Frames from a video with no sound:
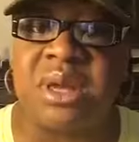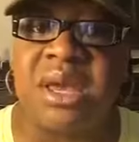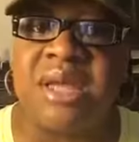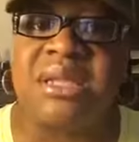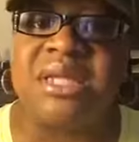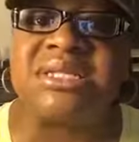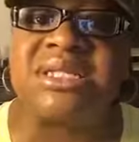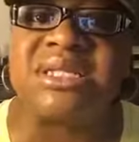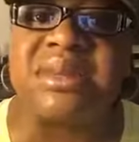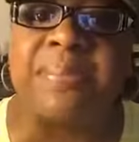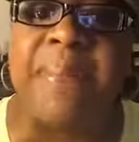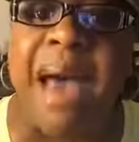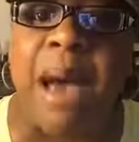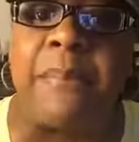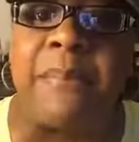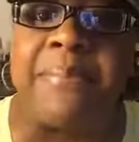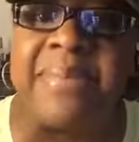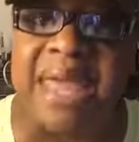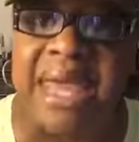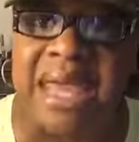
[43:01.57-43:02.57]
This is
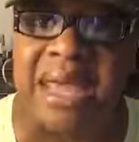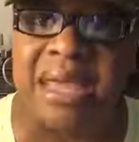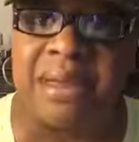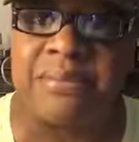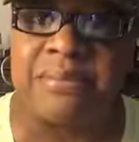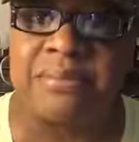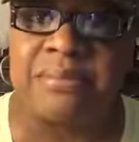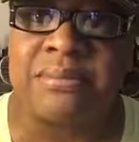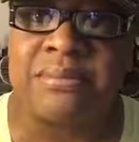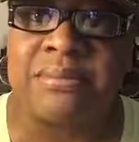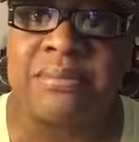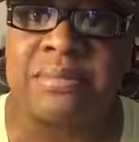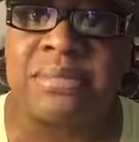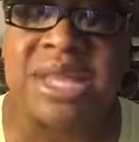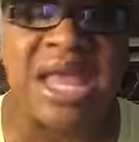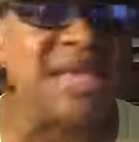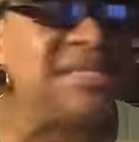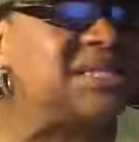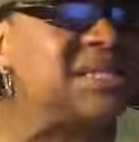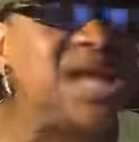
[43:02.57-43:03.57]
about me."
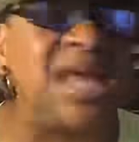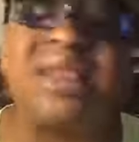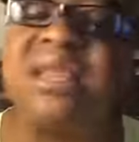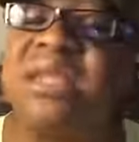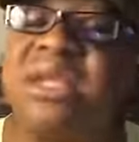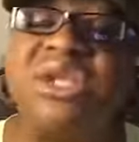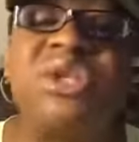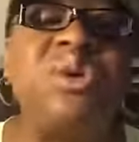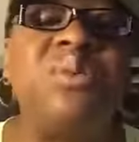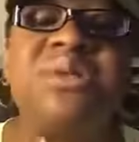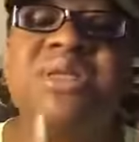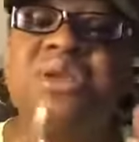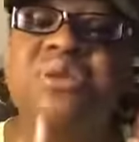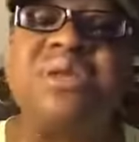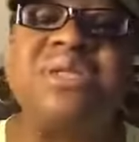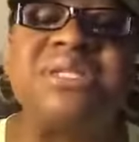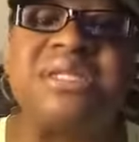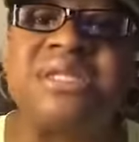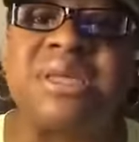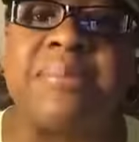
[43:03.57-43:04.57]
has nothing to do with you.
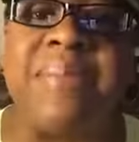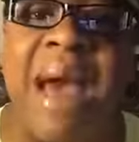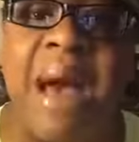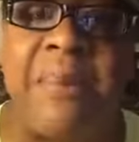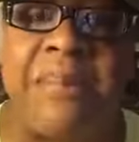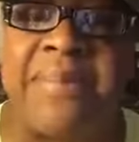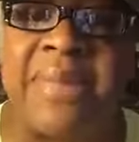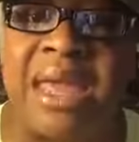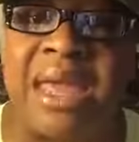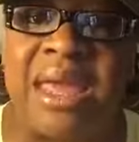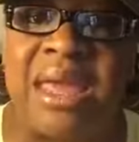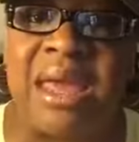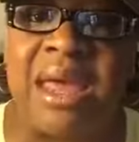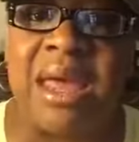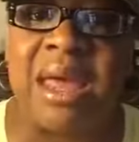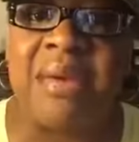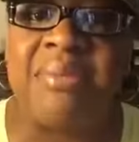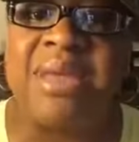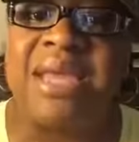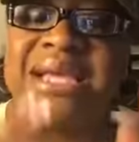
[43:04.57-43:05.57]
This is about me
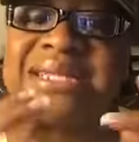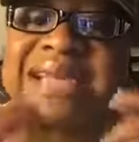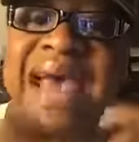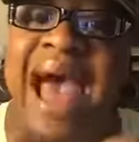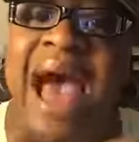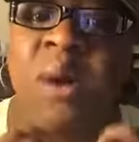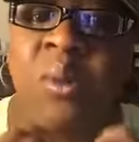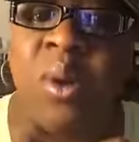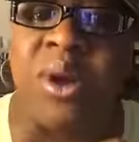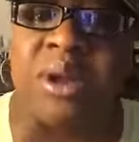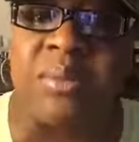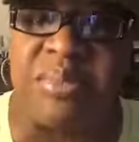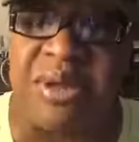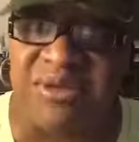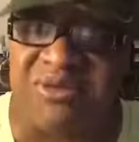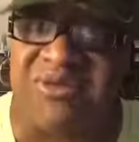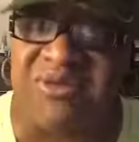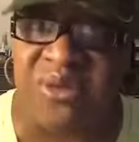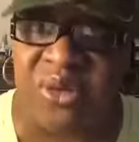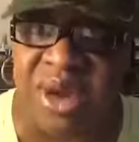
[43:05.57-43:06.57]
because I want to be
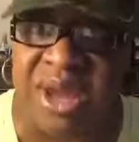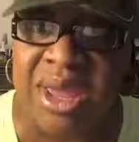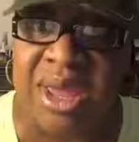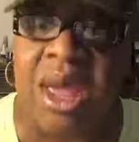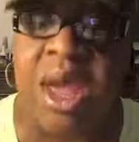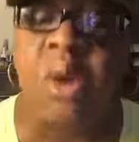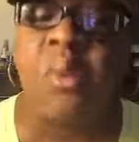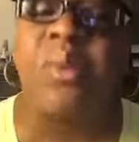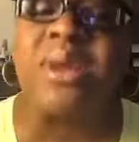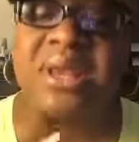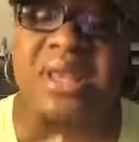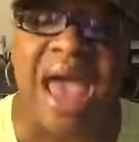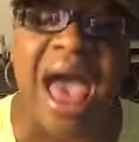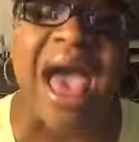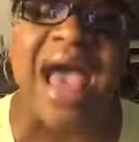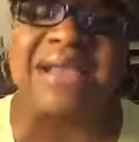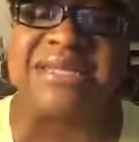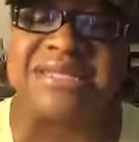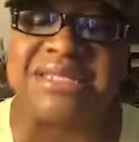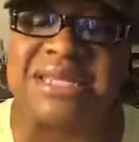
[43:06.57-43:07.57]
free when
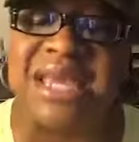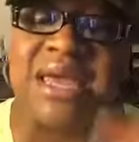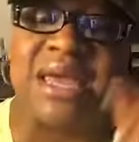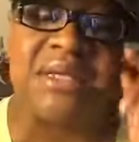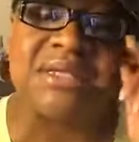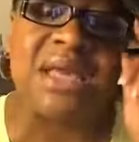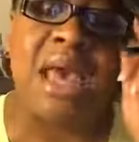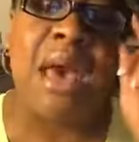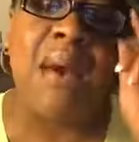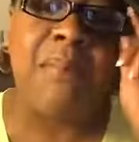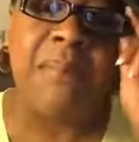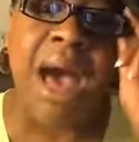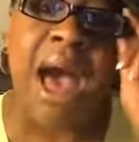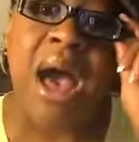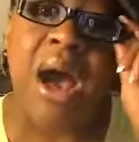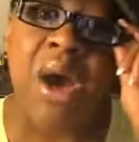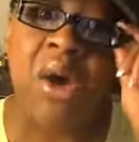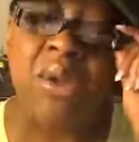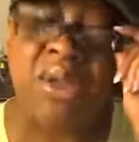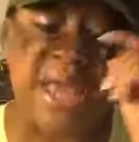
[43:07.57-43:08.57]
God sends my
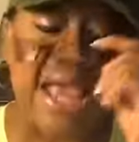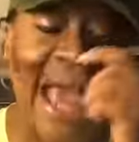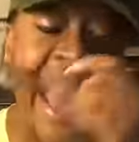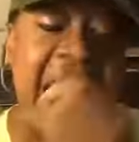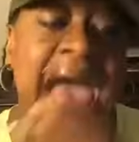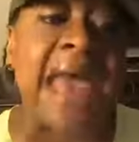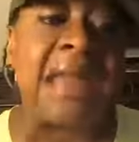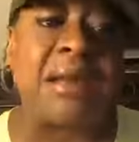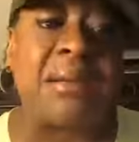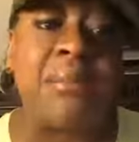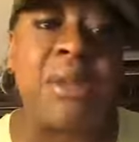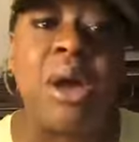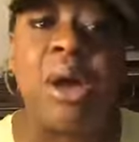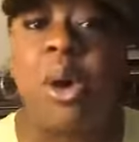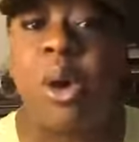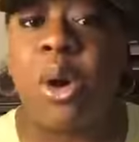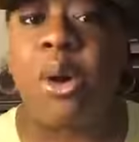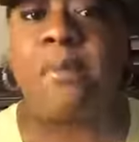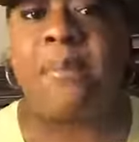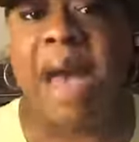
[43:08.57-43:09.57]
holy Adam
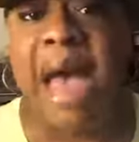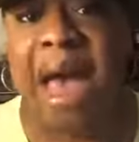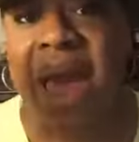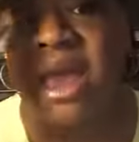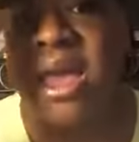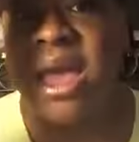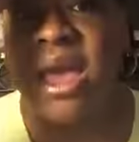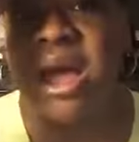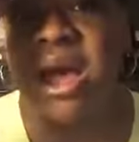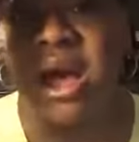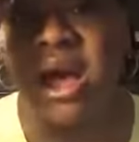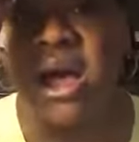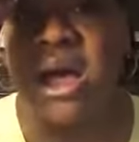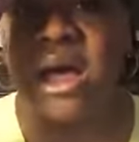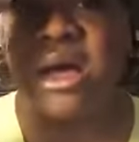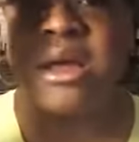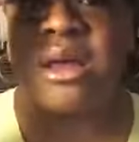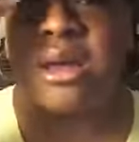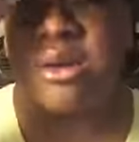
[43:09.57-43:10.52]
or my uh,